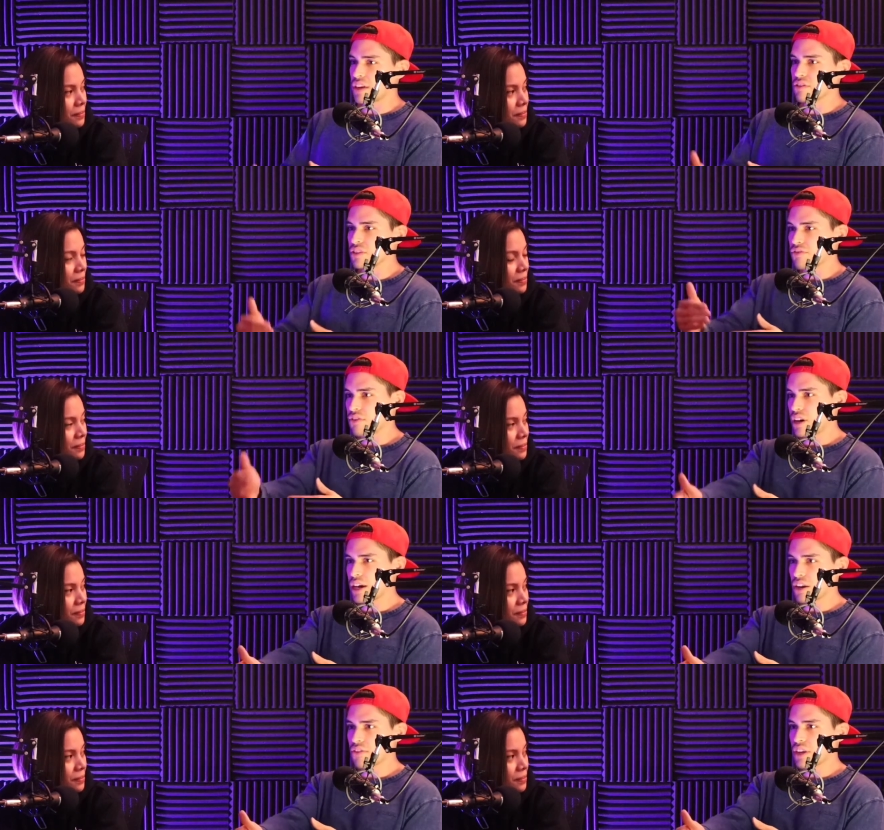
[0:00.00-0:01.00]
Speaker 1: thing was a
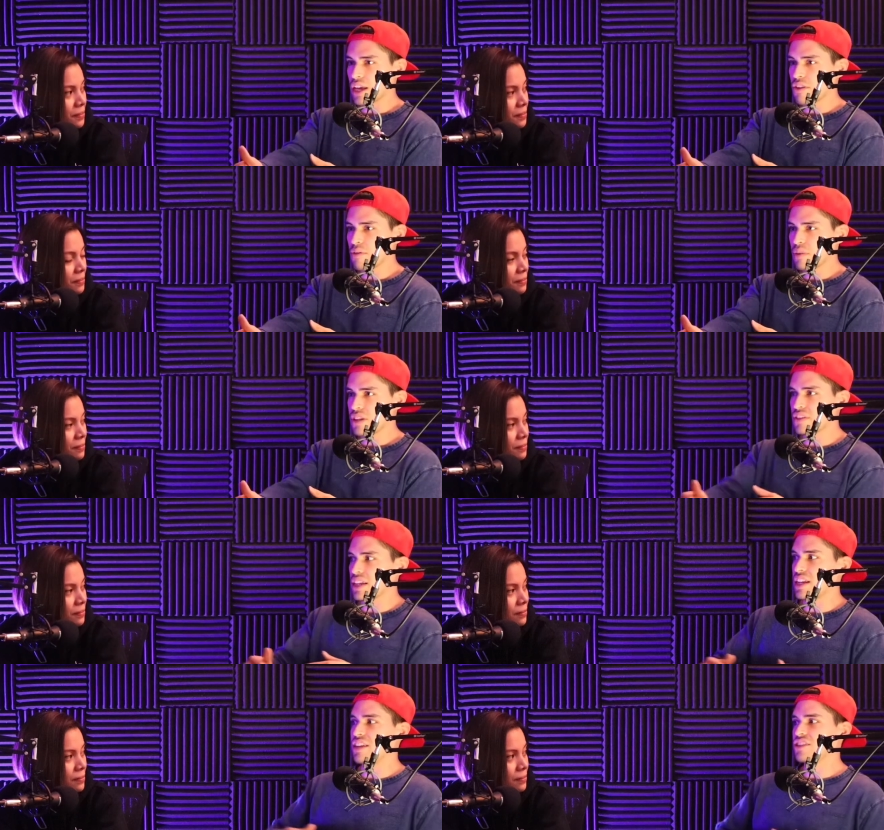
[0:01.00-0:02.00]
fraud. I don't think anyone believes
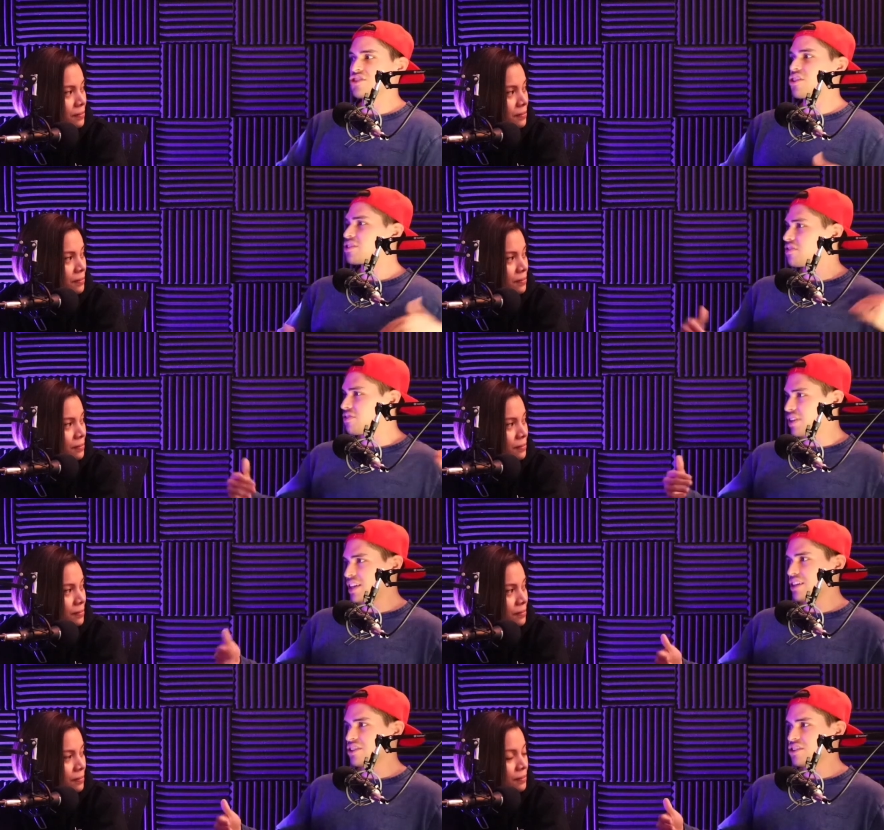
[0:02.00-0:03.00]
that start to
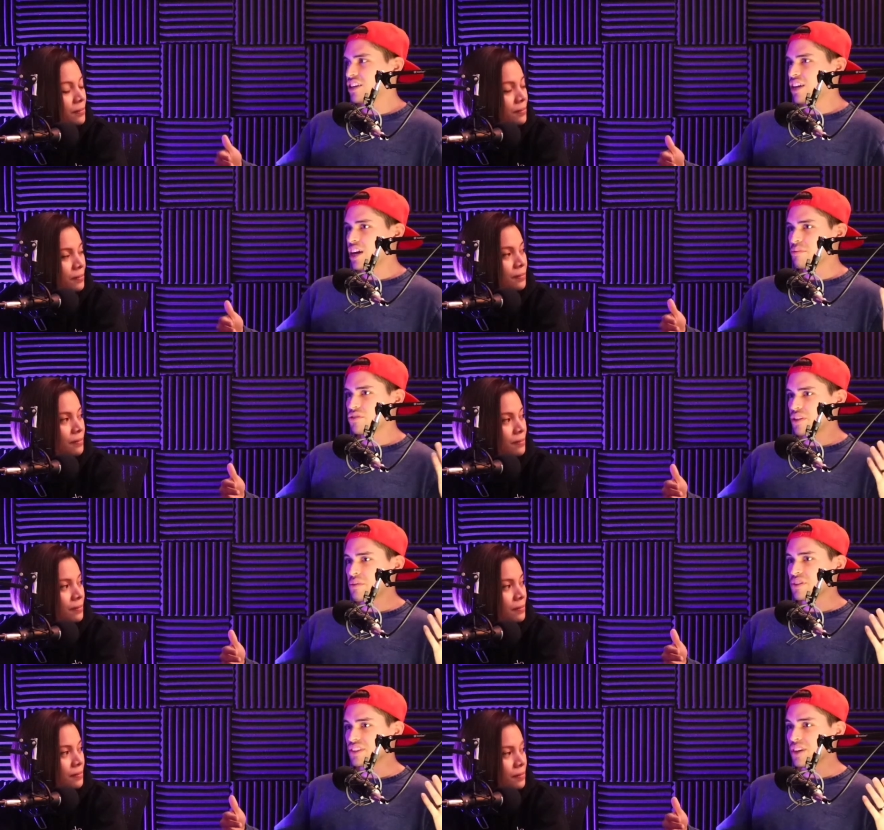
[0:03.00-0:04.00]
finish. I'm sure
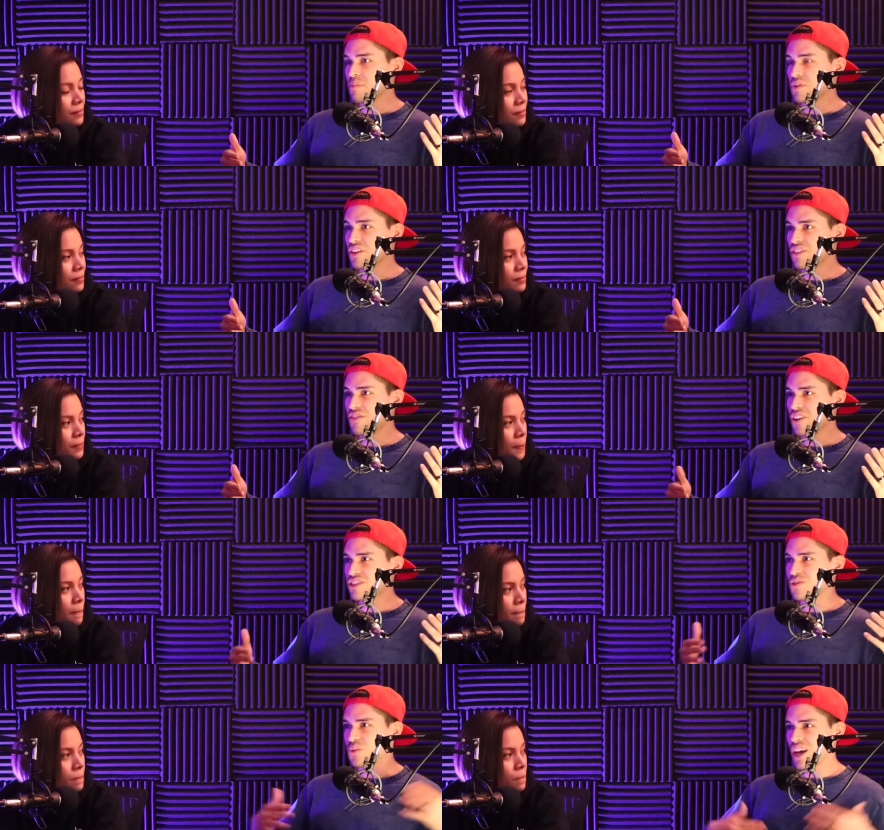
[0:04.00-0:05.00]
there was some good
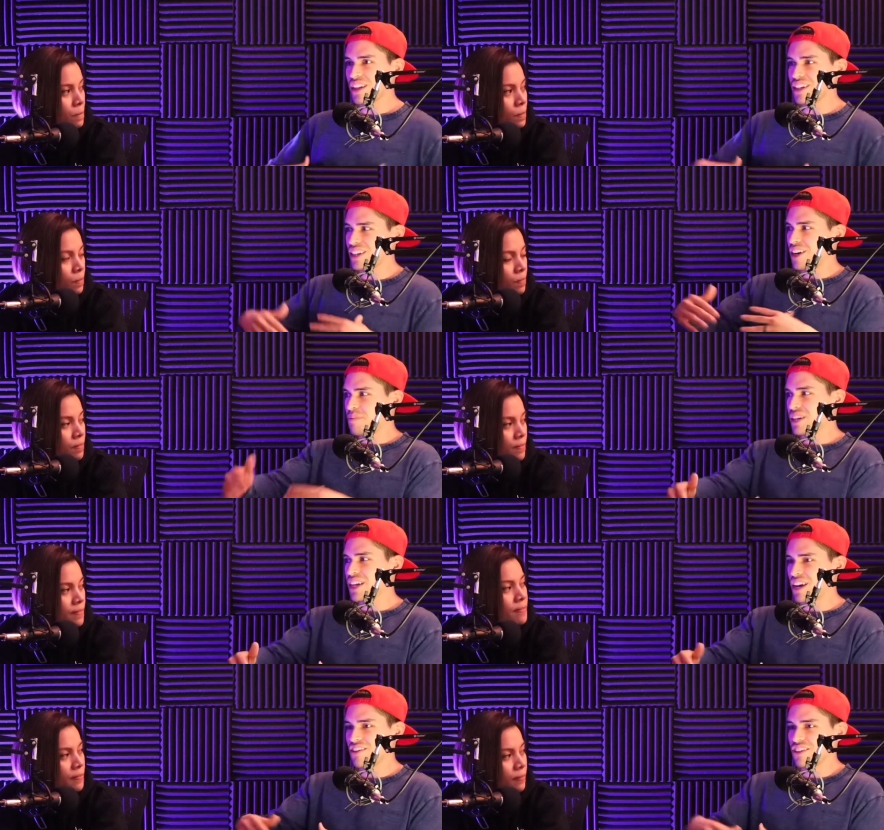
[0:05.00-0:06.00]
votes rallied up
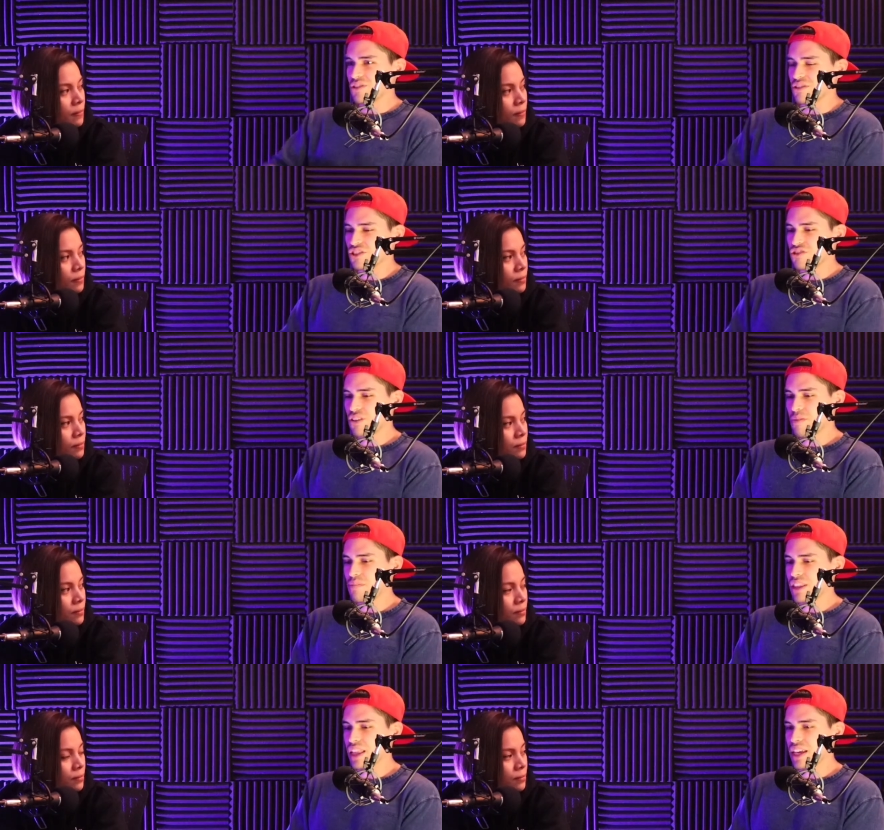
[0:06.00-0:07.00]
and counted towards
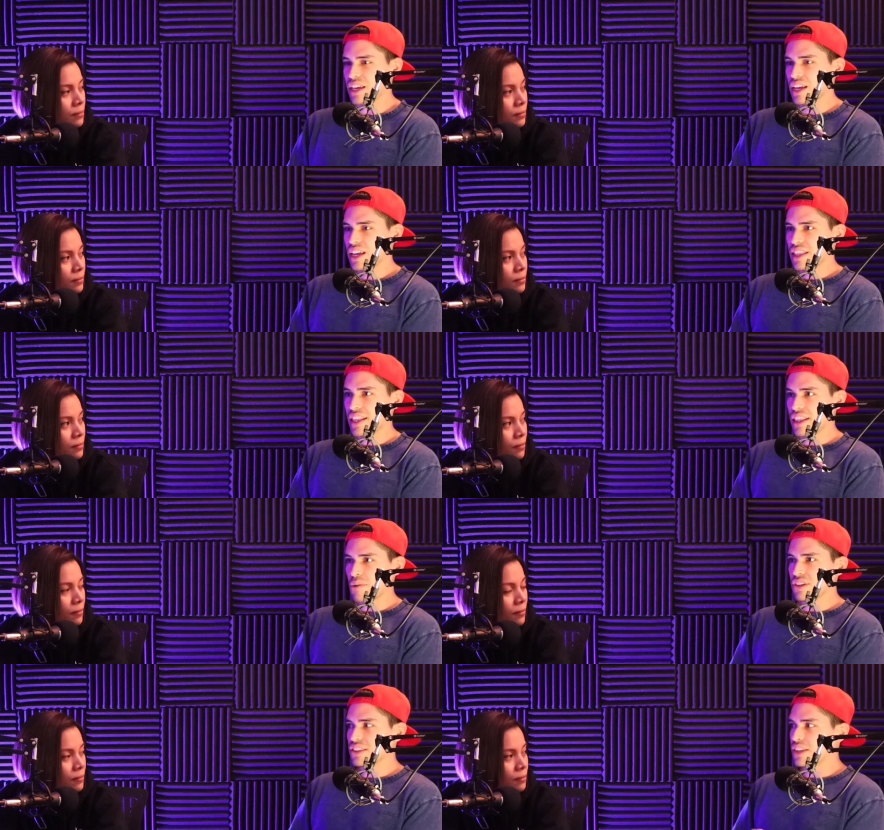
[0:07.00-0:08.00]
Trump, but like that
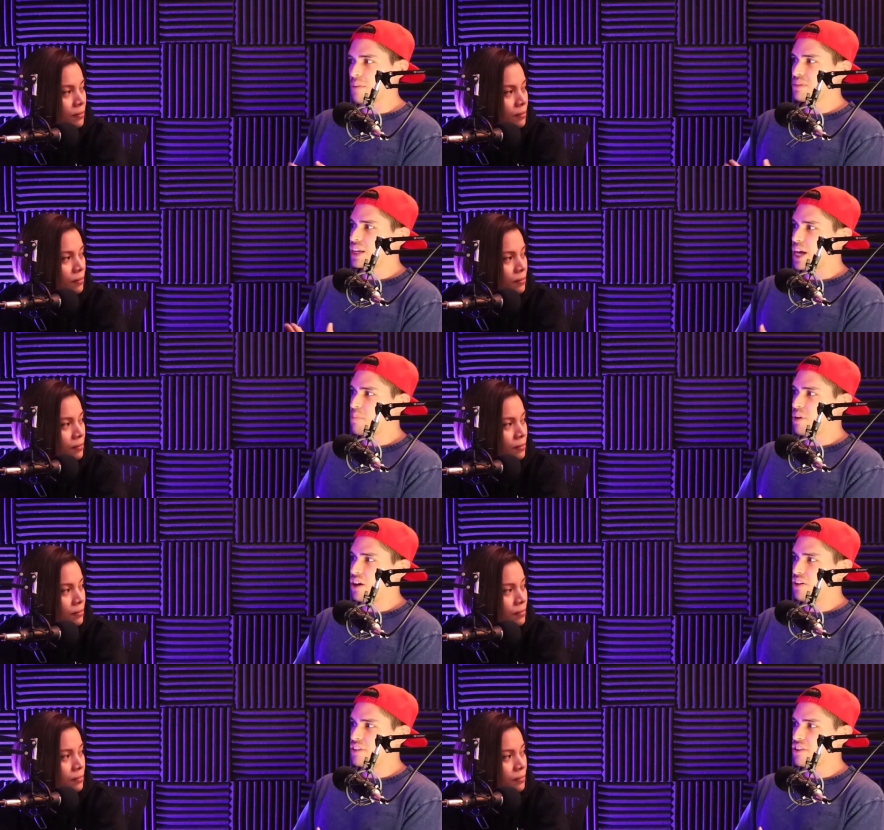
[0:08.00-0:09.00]
there was some type
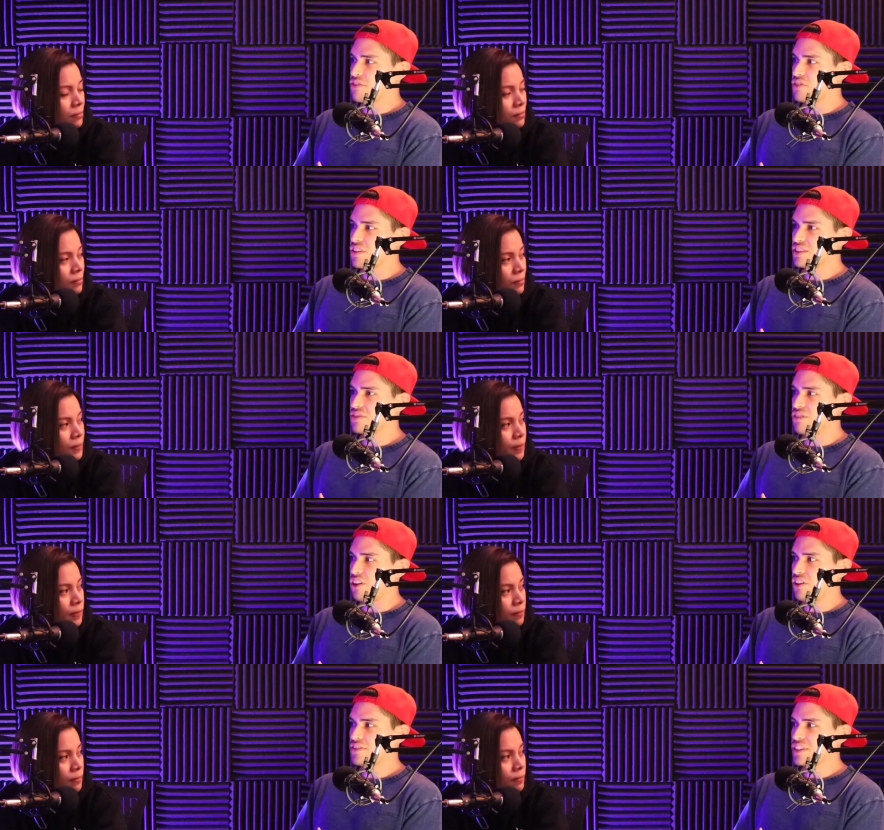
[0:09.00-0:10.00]
of interference
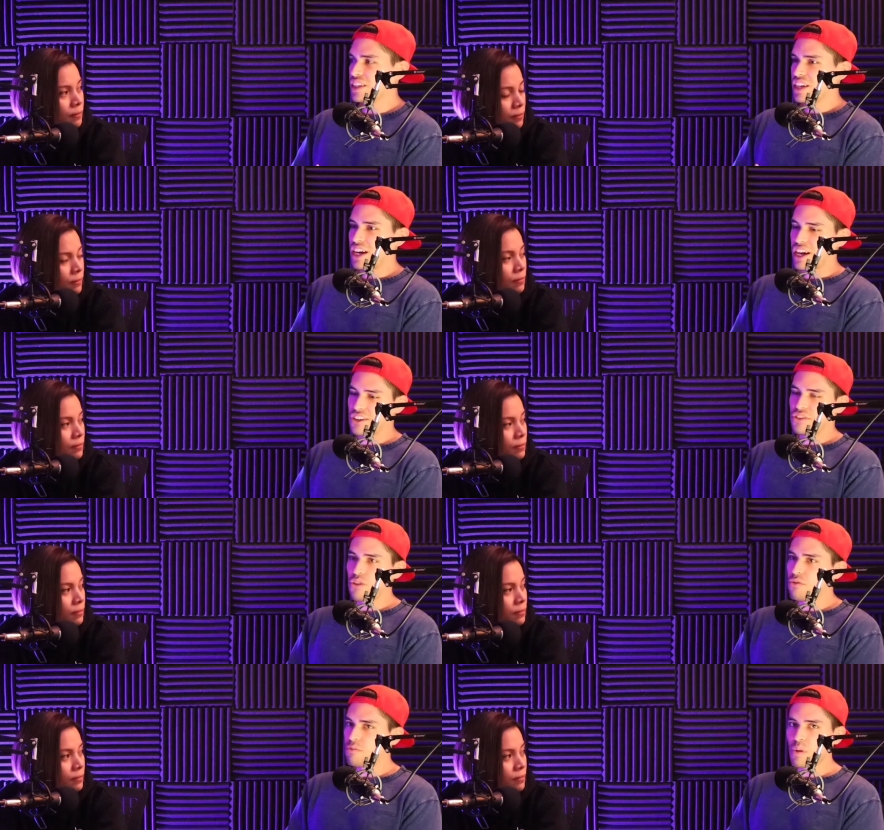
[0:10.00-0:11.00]
involved. I
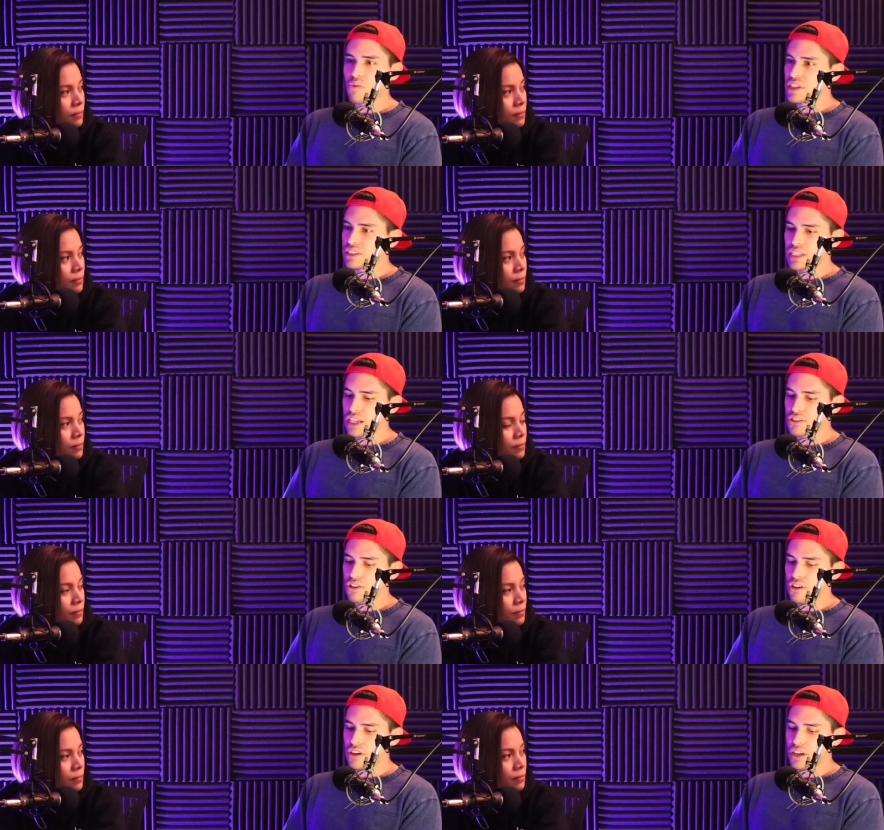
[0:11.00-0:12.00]
don't remember what the
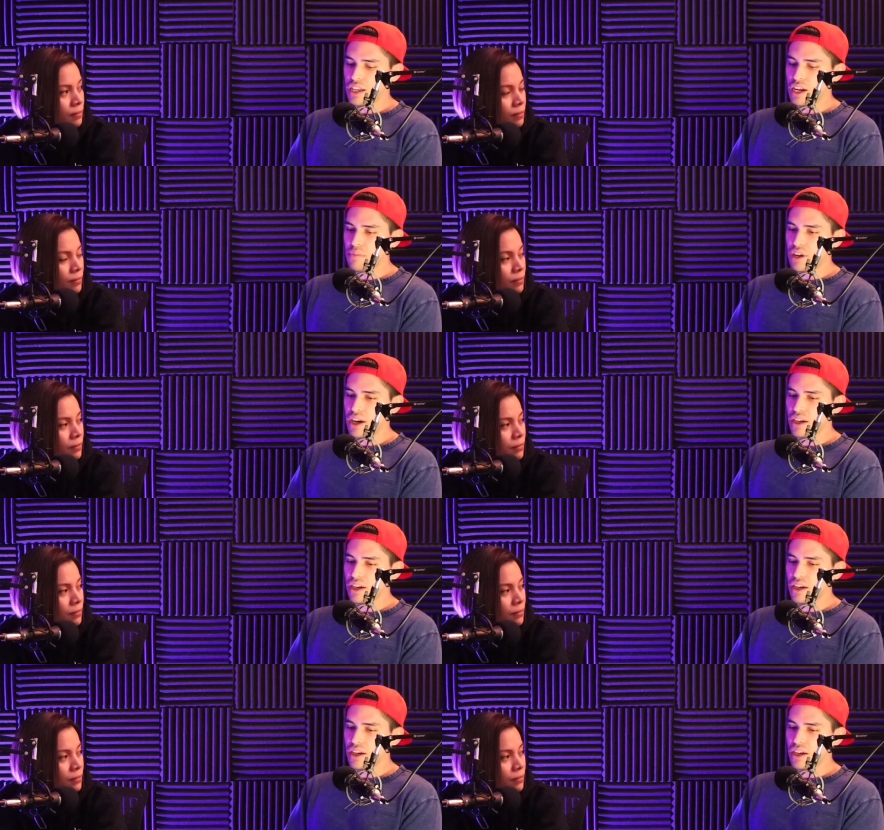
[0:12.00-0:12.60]
stats are, mm-hmm, and I'm